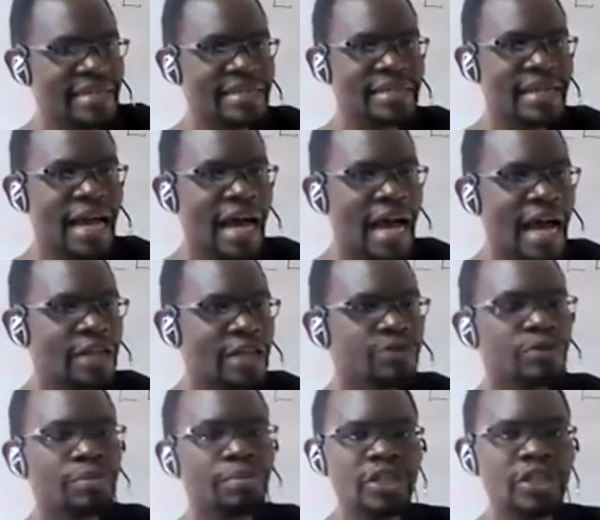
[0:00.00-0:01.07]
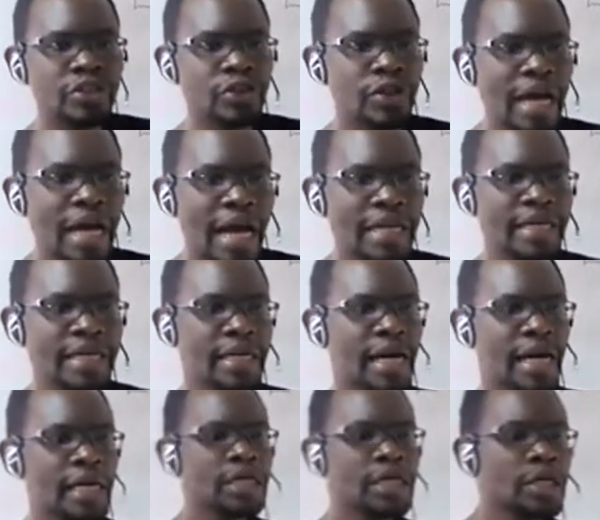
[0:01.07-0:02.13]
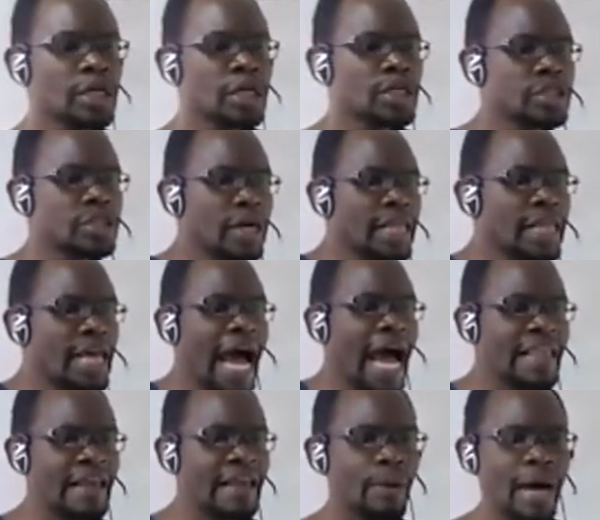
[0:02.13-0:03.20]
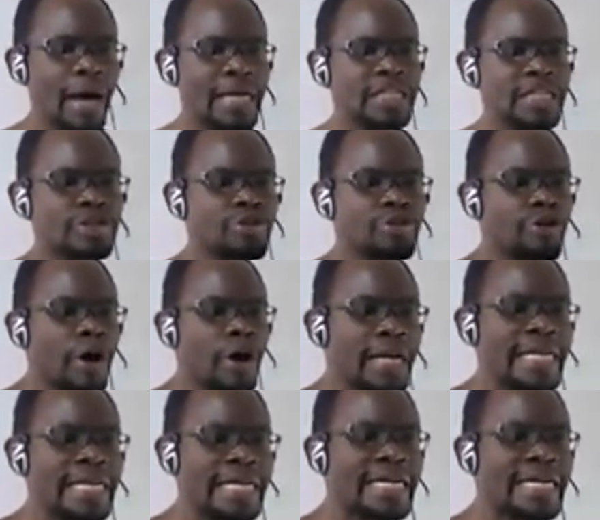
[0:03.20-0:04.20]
yeah, as we mentioned earlier, yeah. So the other one is chronic